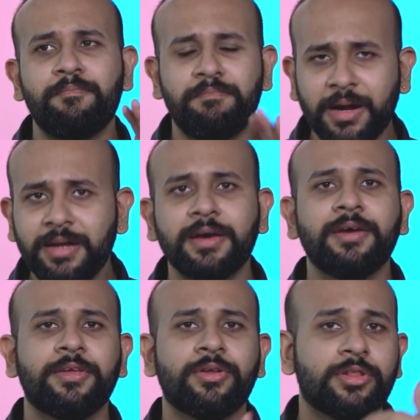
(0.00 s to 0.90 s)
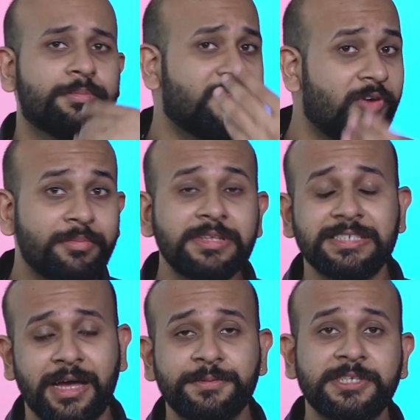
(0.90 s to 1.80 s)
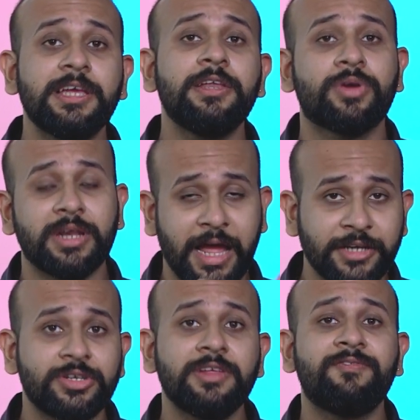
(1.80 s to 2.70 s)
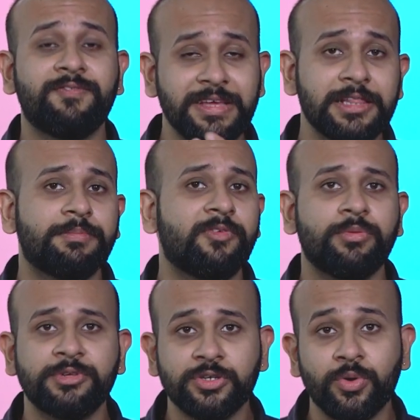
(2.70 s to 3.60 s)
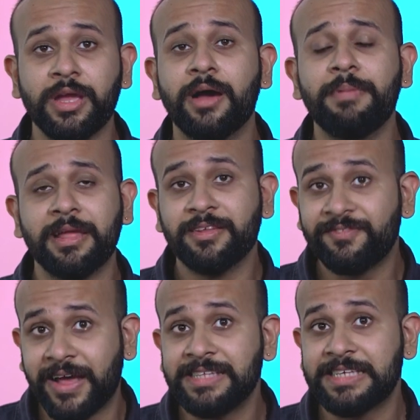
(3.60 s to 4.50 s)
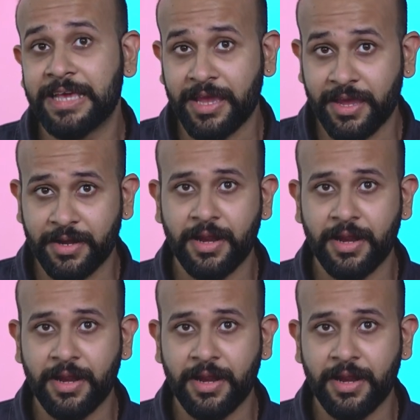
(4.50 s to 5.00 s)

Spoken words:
but The performance upscale, you can actually feel the performance going up and the fans kicking in.